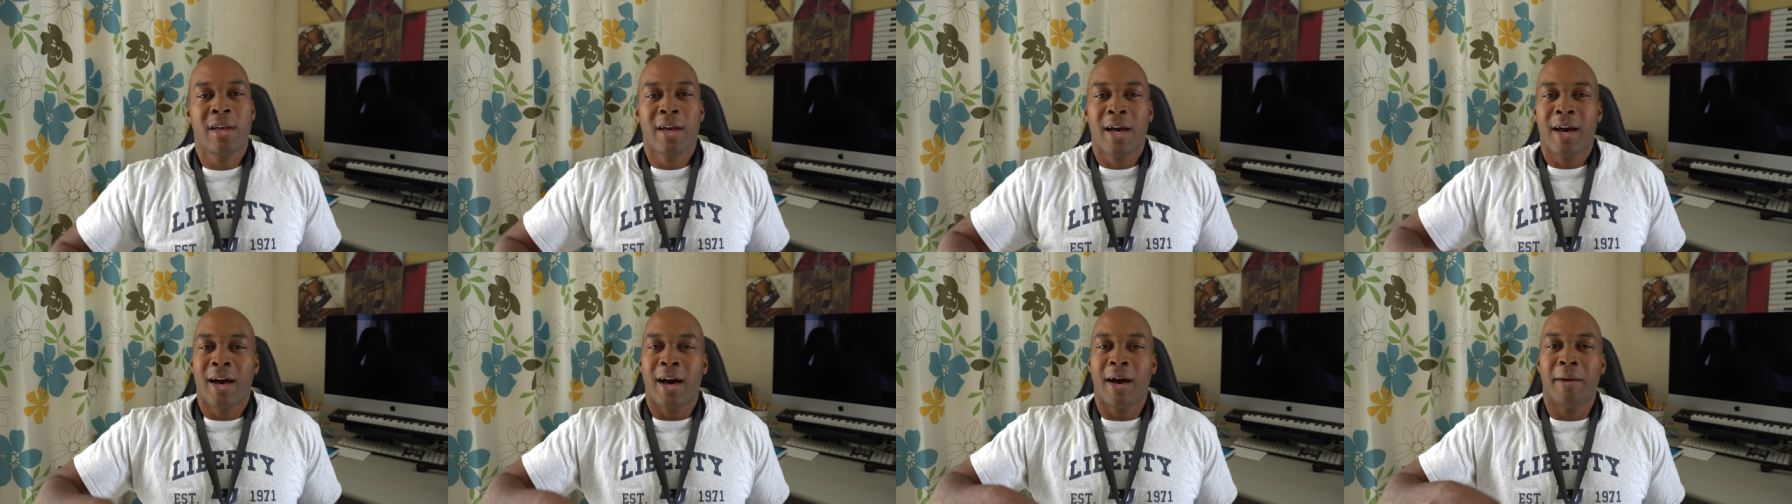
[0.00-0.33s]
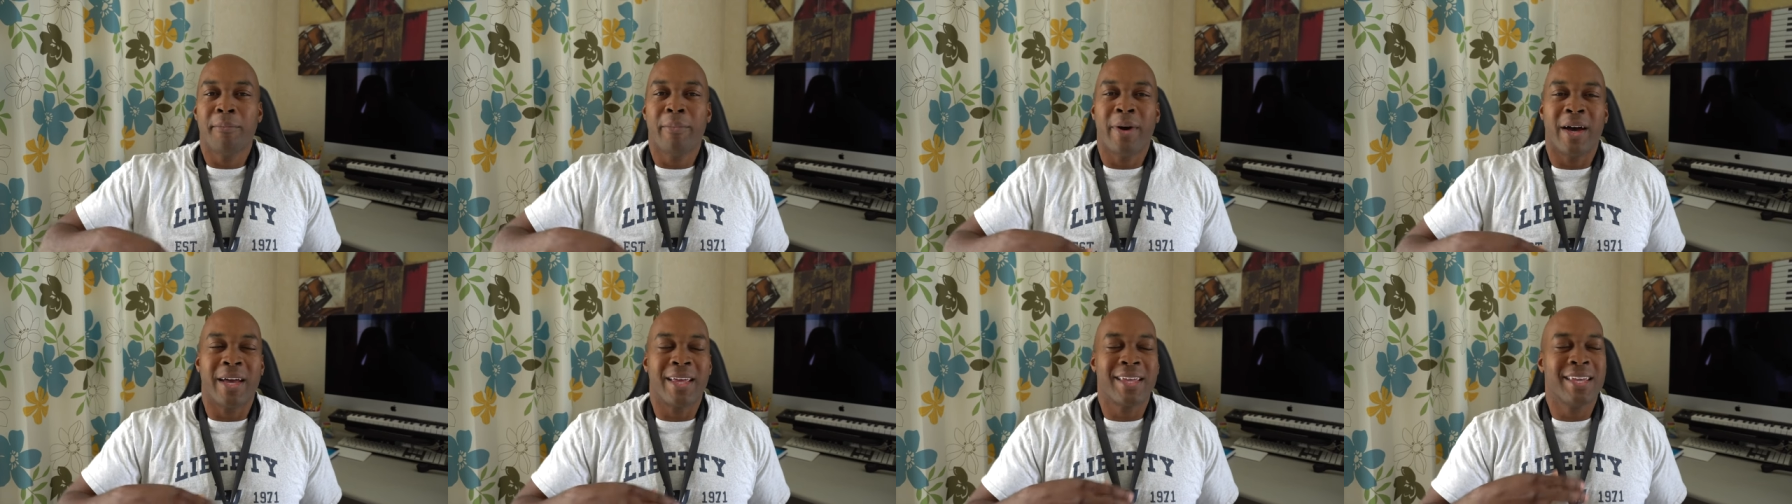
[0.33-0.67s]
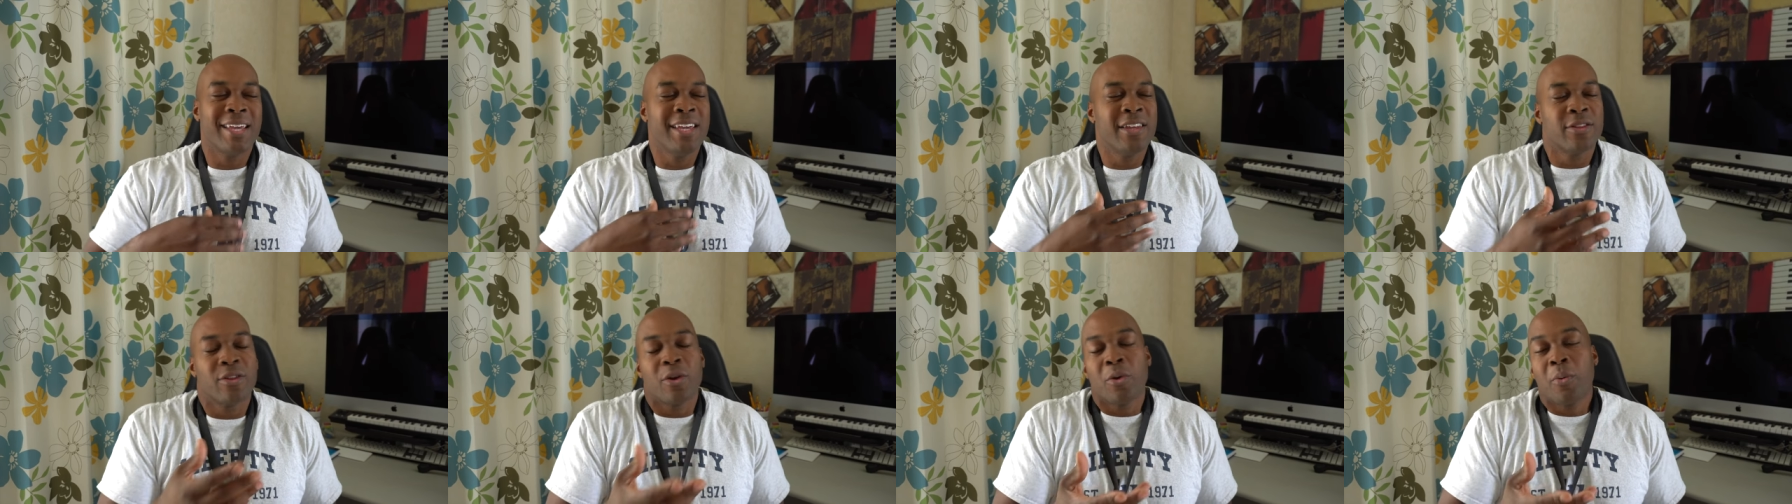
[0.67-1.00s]
uh, but
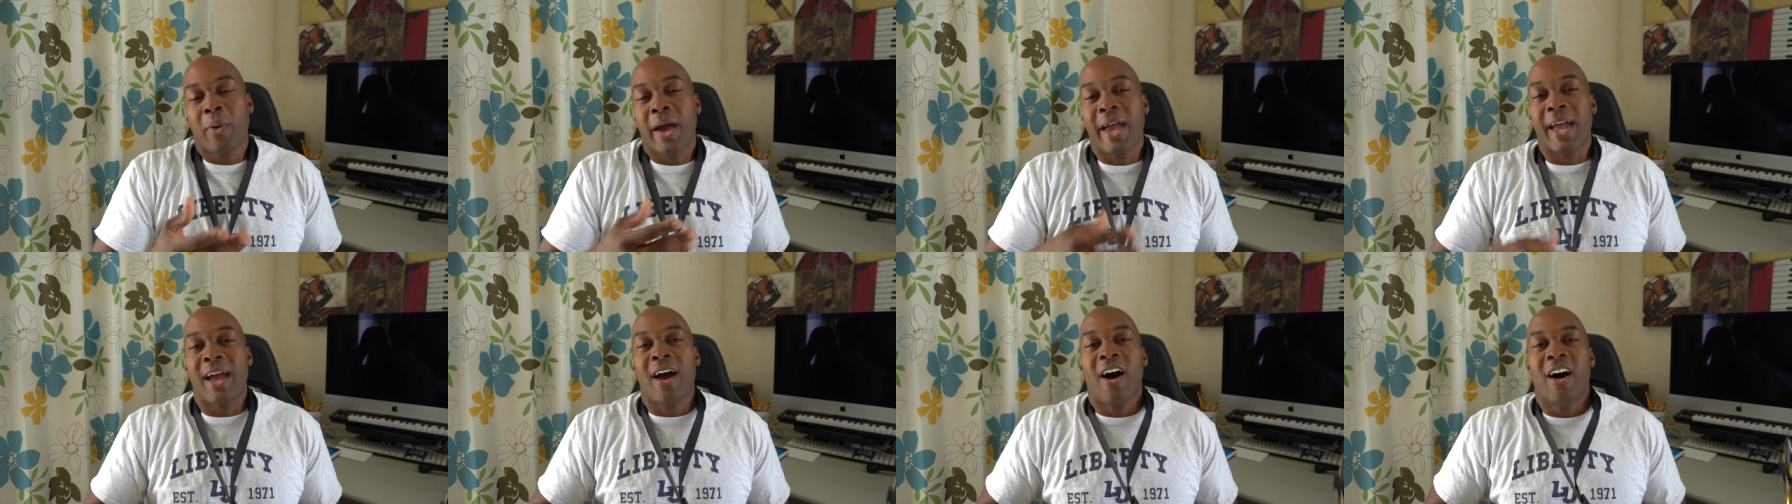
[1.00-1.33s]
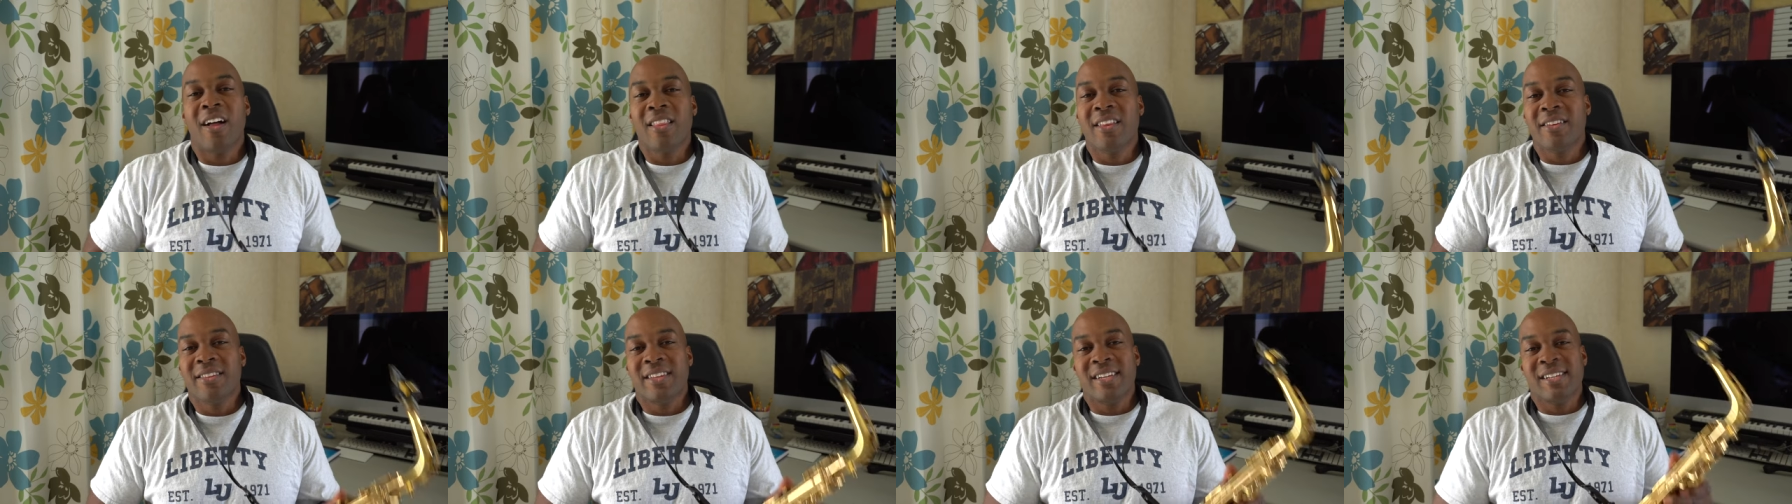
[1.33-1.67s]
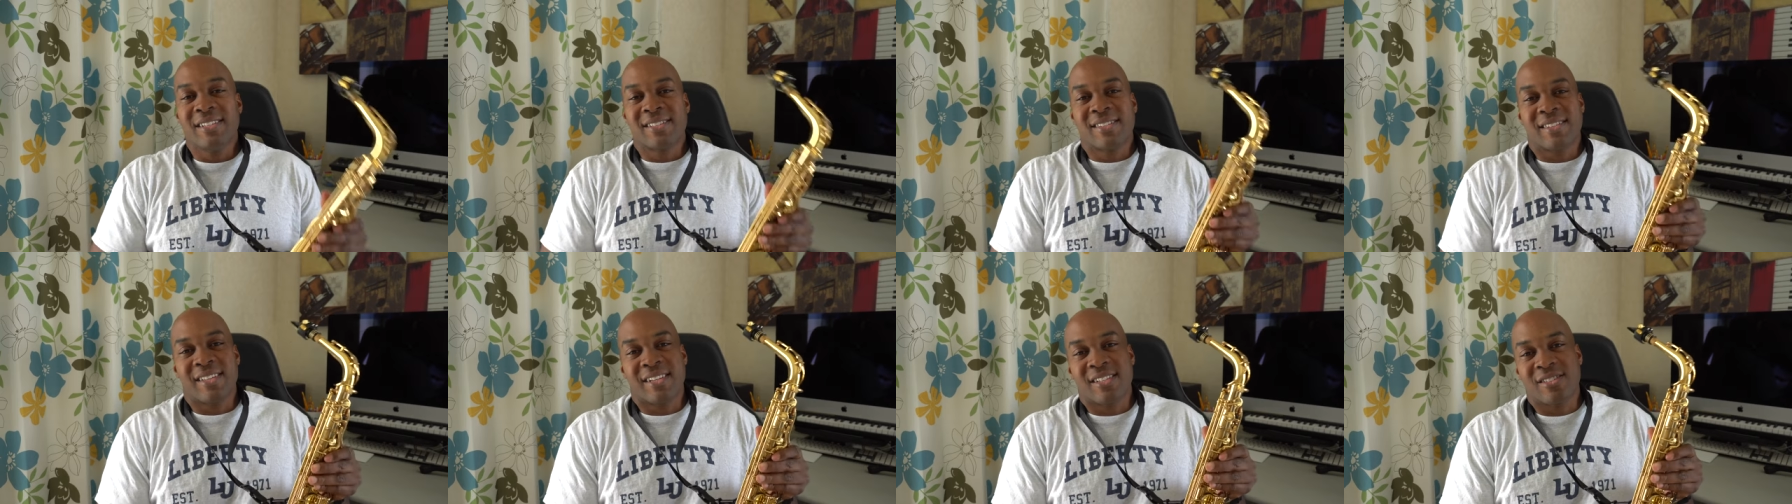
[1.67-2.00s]
either way, all of
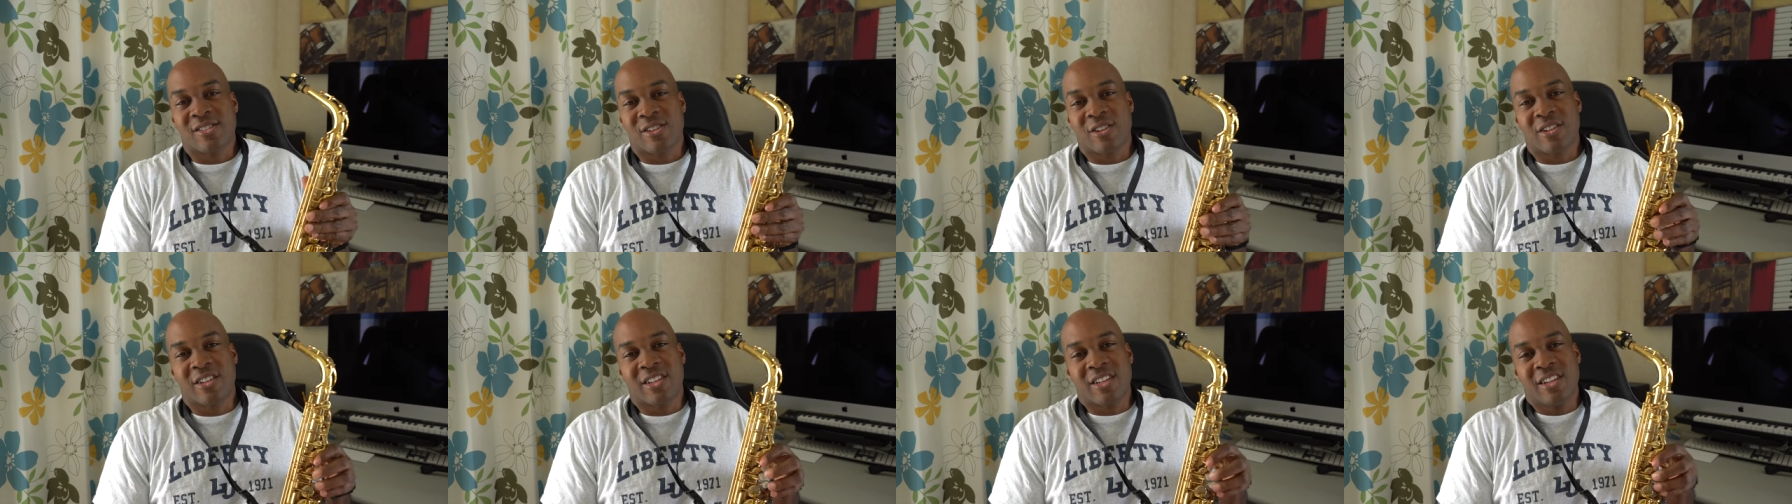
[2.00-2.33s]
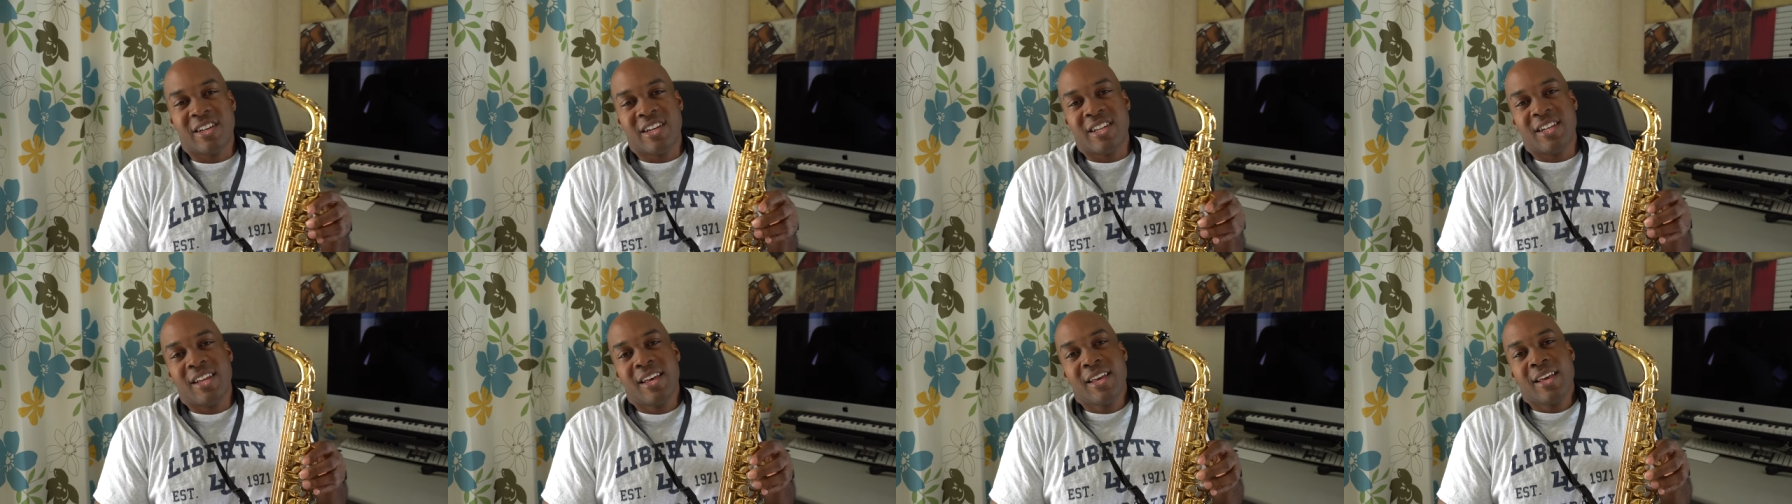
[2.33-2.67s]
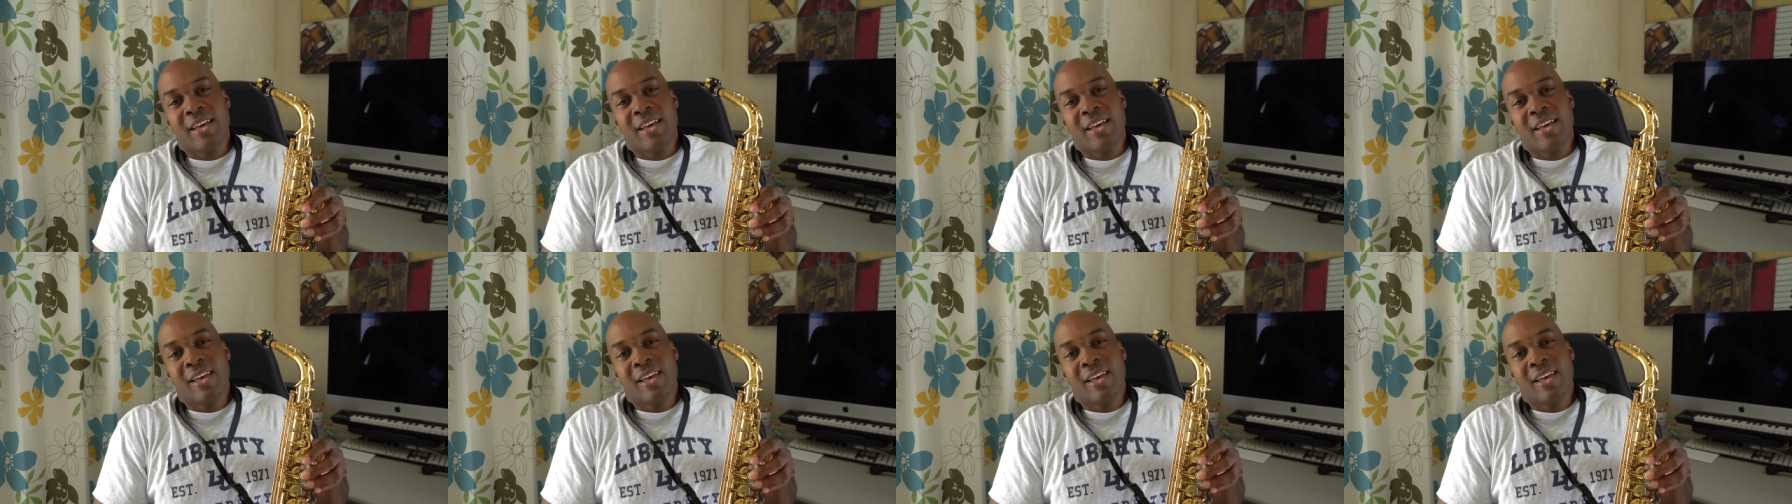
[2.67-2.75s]
these things are good